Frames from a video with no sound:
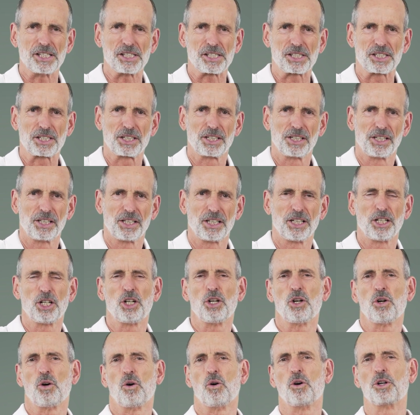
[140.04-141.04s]
With
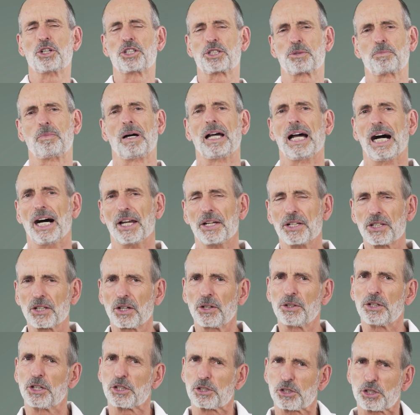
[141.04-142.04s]
others, again,
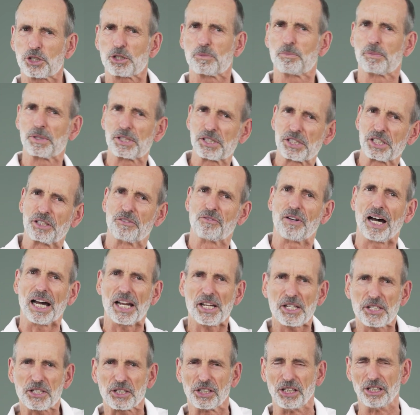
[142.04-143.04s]
this transition is
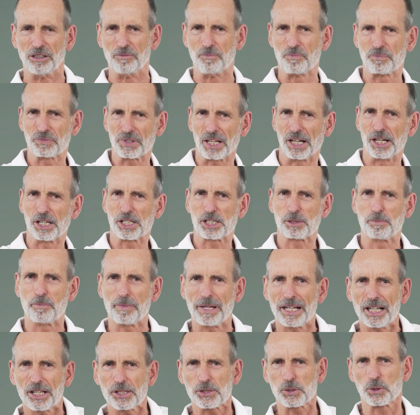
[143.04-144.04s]
smoother as they
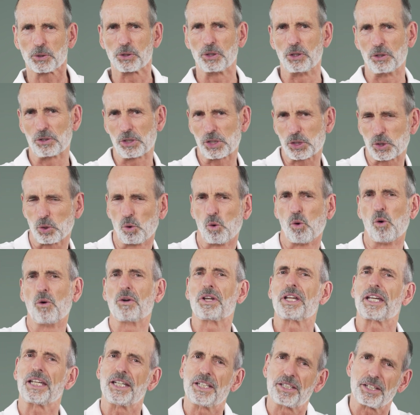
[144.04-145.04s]
lose flexibility
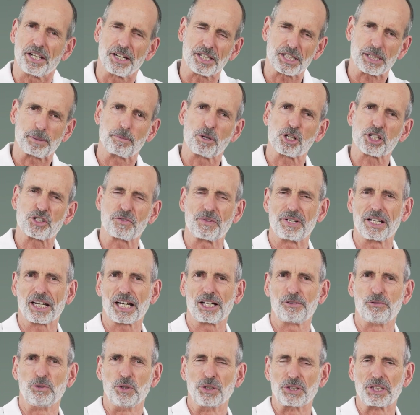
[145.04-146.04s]
and reach their
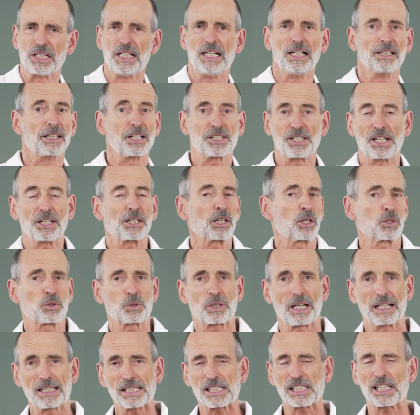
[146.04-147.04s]
end point. It
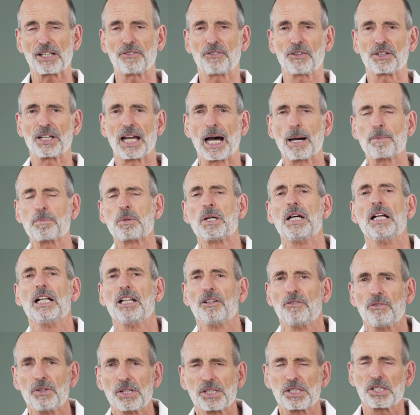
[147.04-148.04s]
depends on how much your
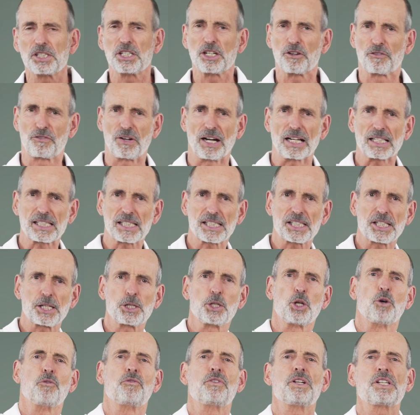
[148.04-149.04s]
muscles and fascia
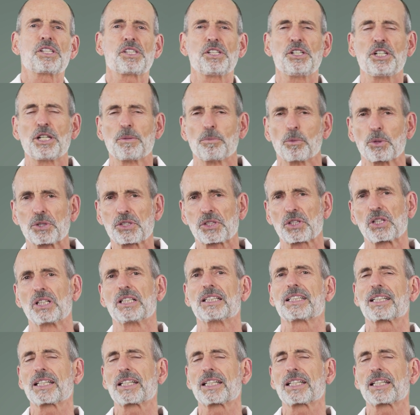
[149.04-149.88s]
are trained.